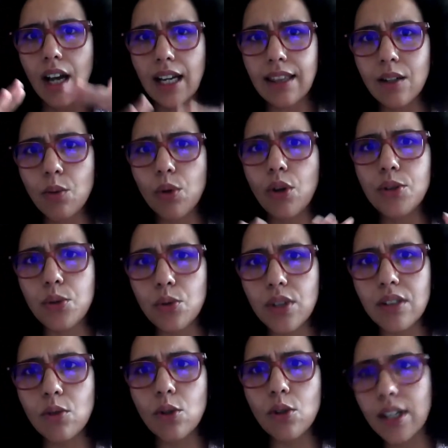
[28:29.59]
I think we also
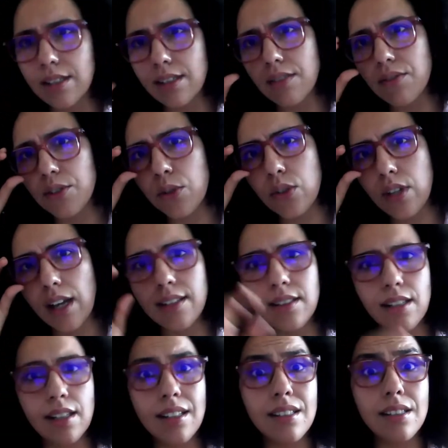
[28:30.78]
need to look at civil
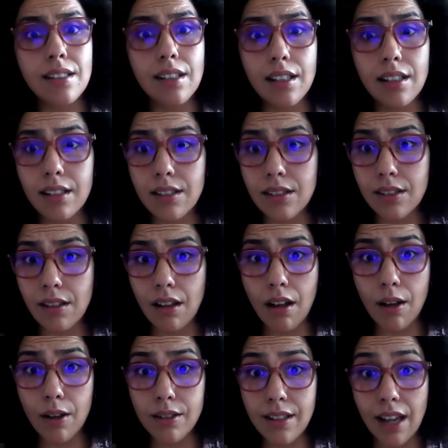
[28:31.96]
society in its
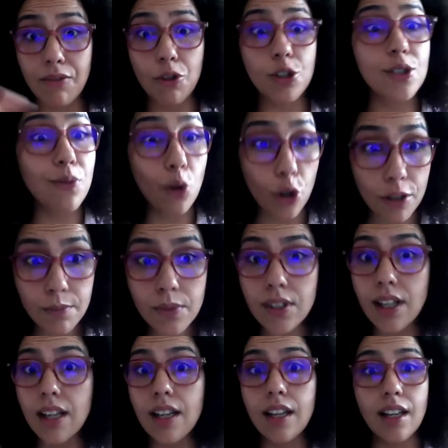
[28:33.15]
diverse forms,